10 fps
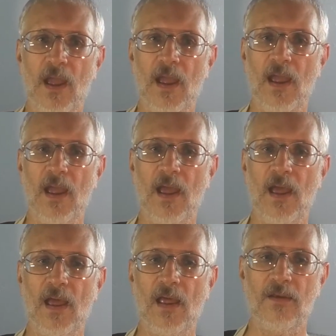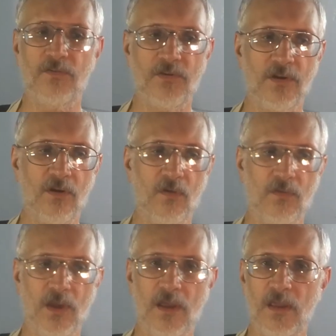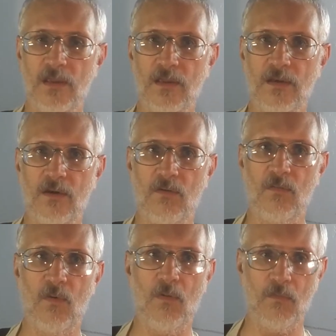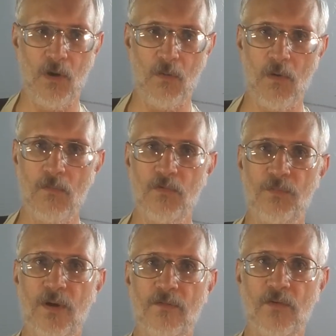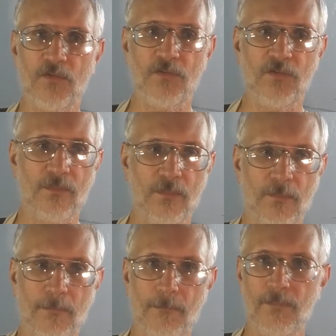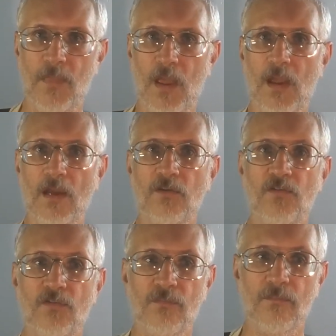And, what was breakfast? Eggs,